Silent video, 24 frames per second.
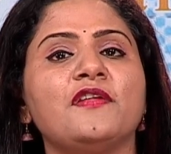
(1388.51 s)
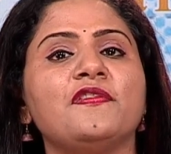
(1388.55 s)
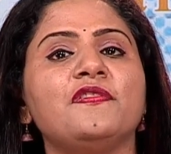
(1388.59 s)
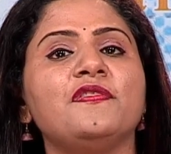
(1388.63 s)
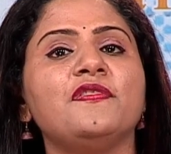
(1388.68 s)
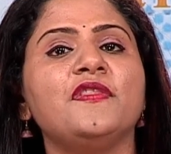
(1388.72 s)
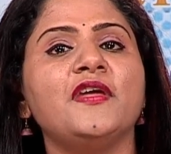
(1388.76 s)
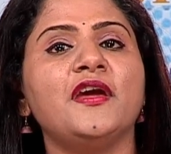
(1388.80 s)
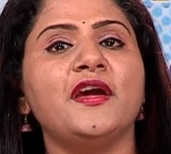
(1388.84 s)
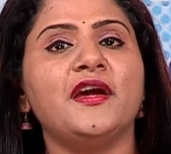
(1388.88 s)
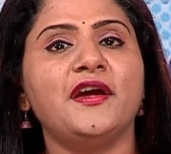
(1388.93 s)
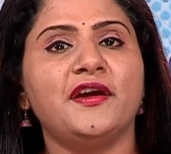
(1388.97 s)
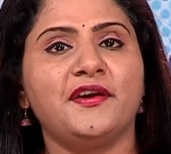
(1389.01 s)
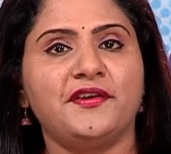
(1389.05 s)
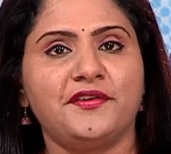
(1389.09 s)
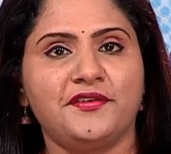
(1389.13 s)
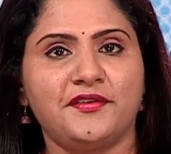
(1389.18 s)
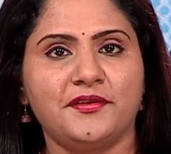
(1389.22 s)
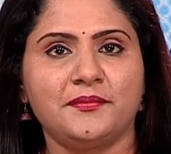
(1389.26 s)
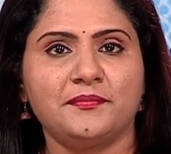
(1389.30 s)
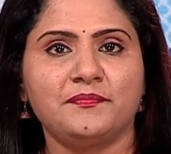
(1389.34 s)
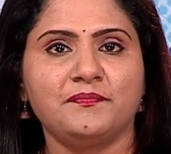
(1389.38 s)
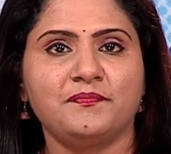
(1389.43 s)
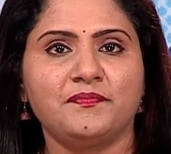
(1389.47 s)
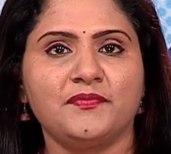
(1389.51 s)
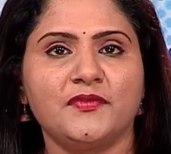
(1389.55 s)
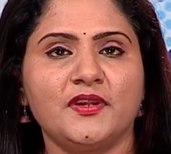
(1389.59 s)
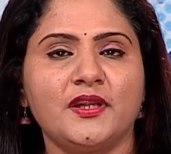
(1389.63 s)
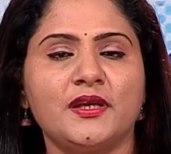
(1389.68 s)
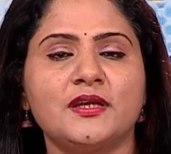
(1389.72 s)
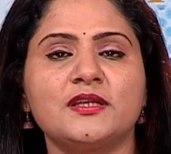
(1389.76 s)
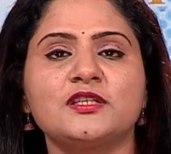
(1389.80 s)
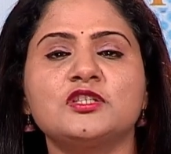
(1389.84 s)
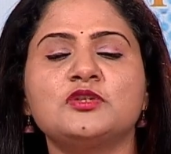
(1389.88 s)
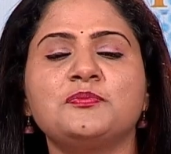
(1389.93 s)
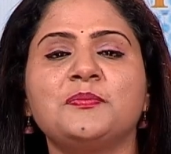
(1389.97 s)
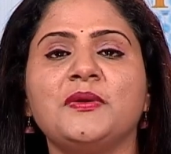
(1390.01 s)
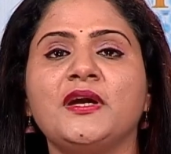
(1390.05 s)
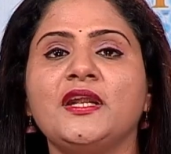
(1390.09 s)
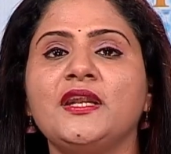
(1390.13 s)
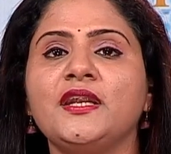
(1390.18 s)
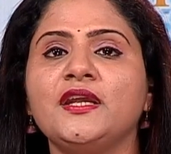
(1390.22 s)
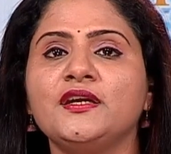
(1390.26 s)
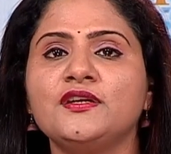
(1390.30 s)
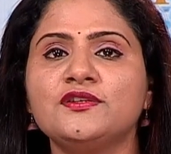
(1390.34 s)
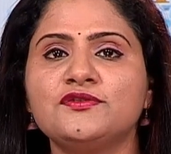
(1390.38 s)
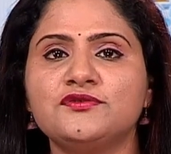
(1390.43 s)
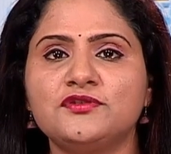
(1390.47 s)
There,
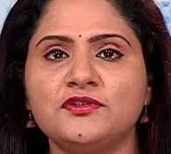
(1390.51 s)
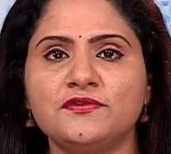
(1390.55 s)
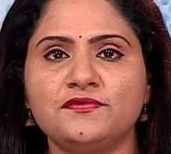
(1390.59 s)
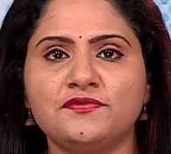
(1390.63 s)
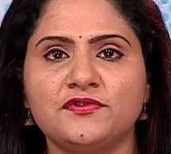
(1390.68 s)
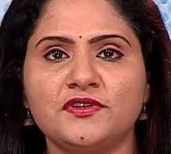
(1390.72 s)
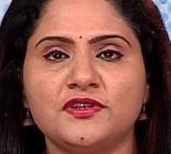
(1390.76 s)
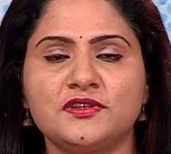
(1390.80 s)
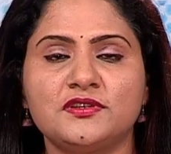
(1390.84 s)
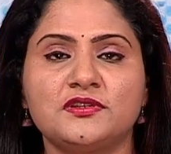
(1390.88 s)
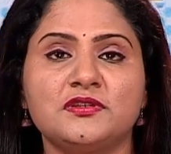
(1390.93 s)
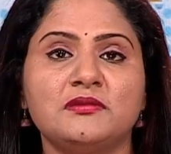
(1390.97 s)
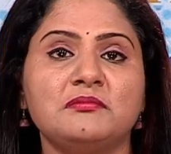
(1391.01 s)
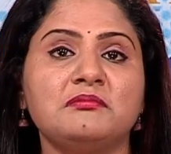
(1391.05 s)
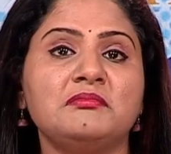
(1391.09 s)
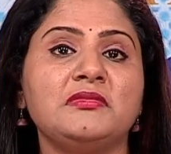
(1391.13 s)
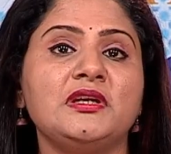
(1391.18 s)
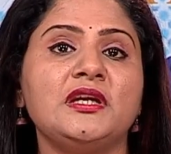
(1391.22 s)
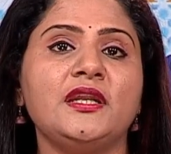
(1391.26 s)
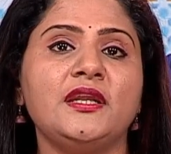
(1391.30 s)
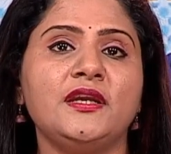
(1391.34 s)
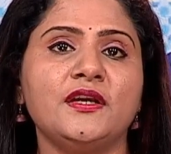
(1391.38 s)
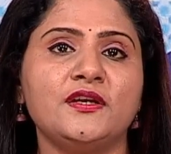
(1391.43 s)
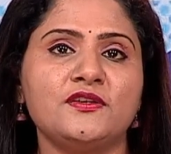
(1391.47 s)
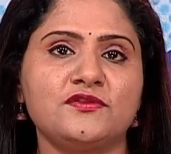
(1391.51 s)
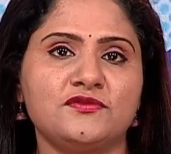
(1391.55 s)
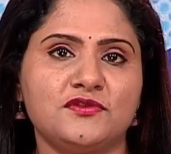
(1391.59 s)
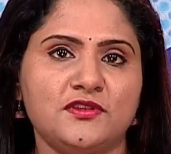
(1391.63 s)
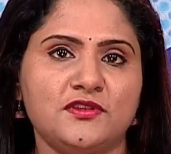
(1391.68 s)
spelling is different, meaning is